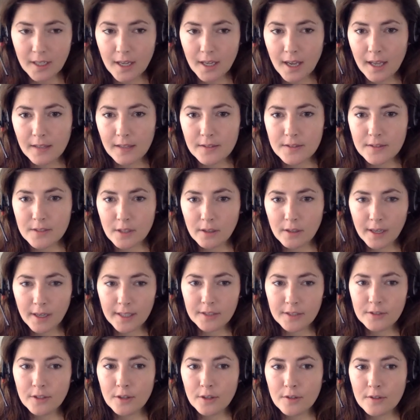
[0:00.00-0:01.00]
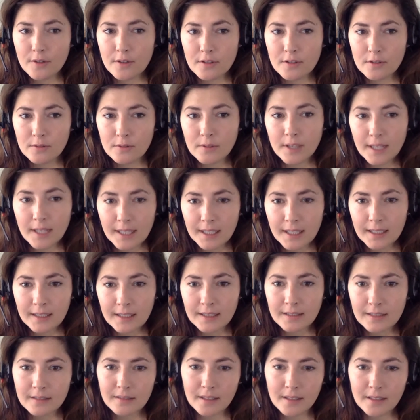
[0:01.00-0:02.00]
And so I know that you
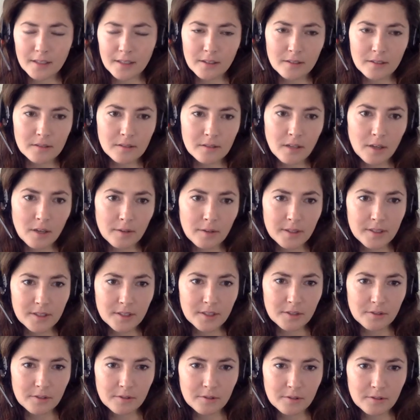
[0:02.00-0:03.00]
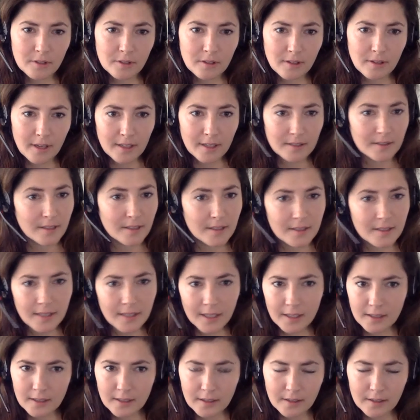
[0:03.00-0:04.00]
can't like go into a lot of
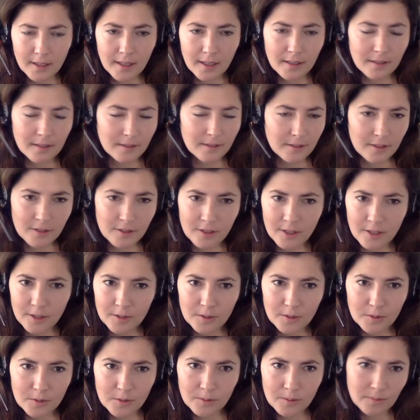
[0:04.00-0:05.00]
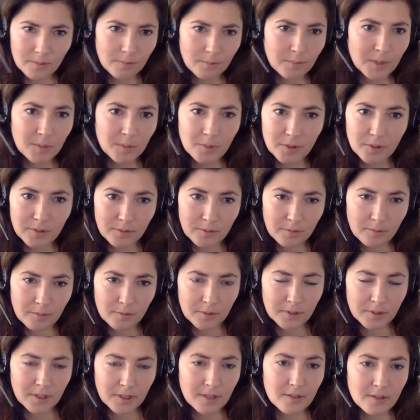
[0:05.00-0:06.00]
detail and, people
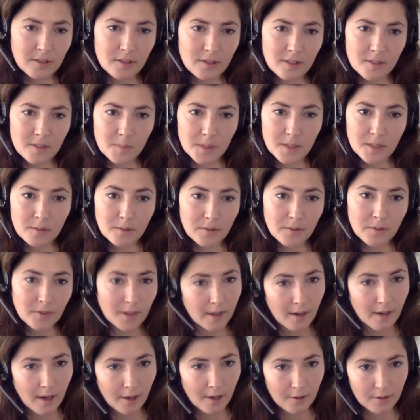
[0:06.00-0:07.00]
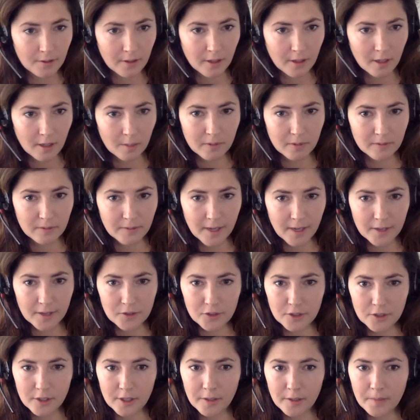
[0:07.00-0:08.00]
will need to speak with their healthcare
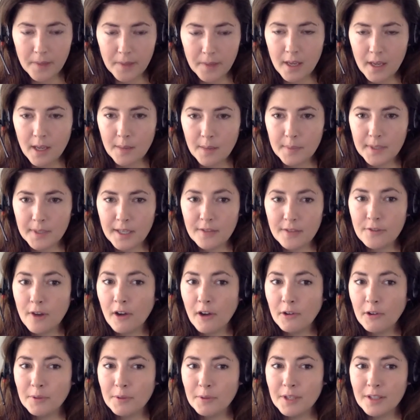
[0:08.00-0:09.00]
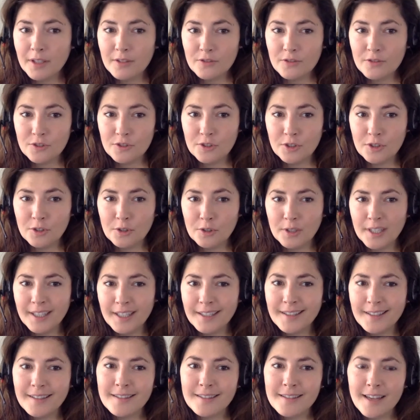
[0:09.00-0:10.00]
professional. But I thought what we could do
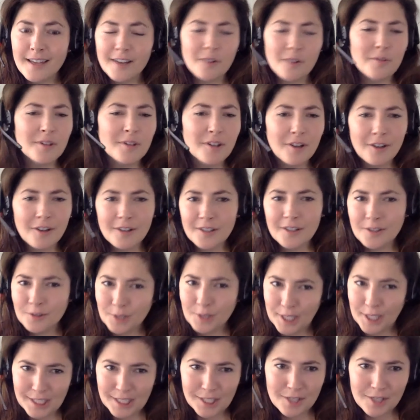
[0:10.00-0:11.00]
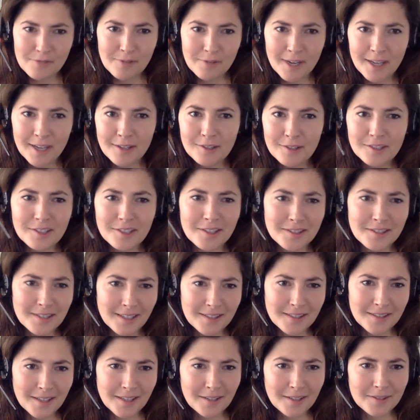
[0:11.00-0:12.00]
is, I don't want to call it a lightning round because
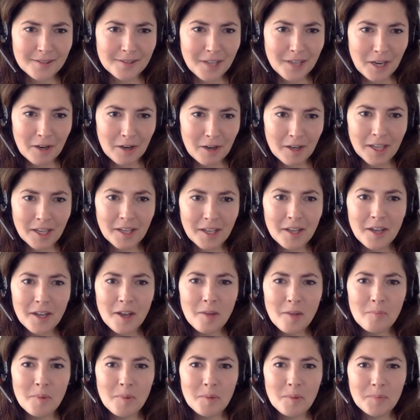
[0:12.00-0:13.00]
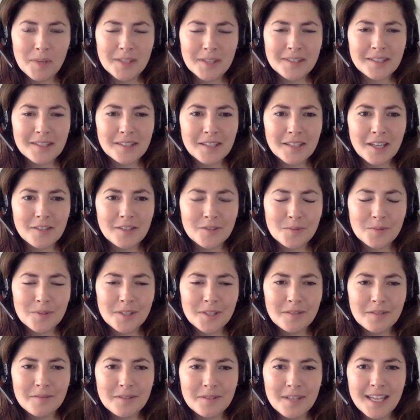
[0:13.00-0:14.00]
that sounds scary, but basically I just
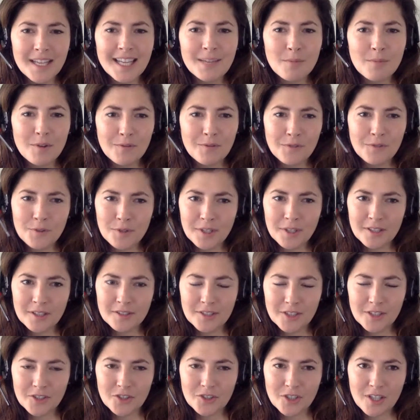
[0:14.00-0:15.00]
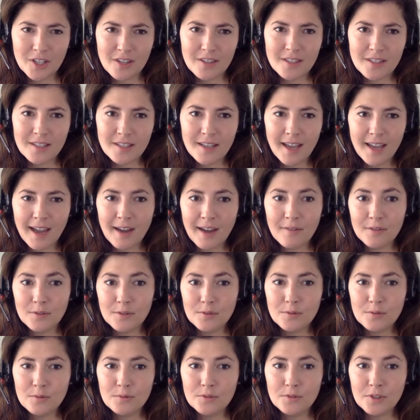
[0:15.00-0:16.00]
want to name a few conditions and have
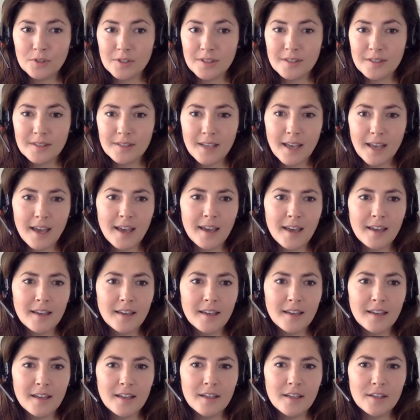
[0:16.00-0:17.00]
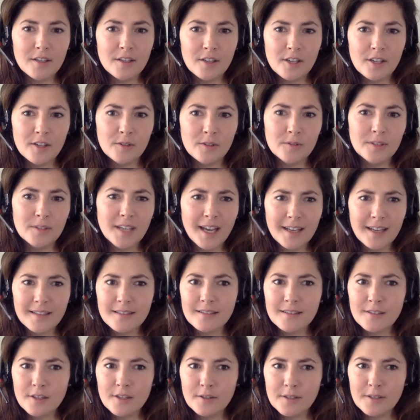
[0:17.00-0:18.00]
you just say,
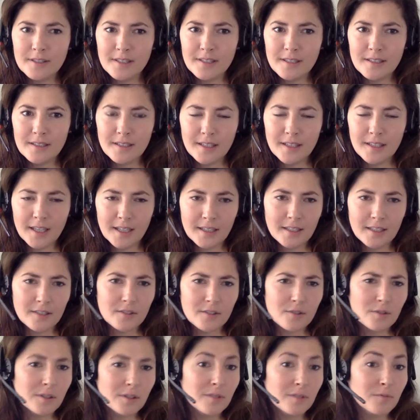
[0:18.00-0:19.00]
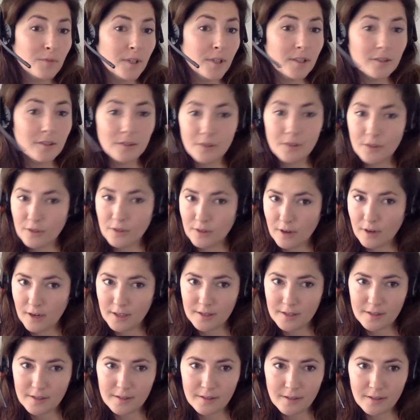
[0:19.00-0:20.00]
yes, no, it's indicated, and sort of what your
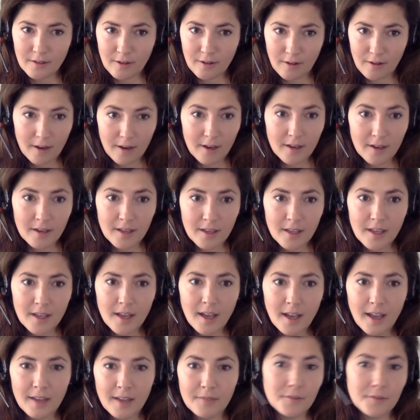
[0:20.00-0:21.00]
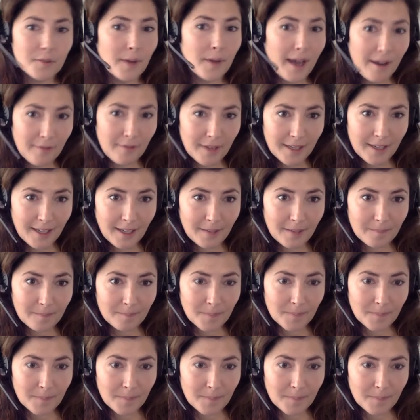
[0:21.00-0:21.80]
thoughts are, if you have any.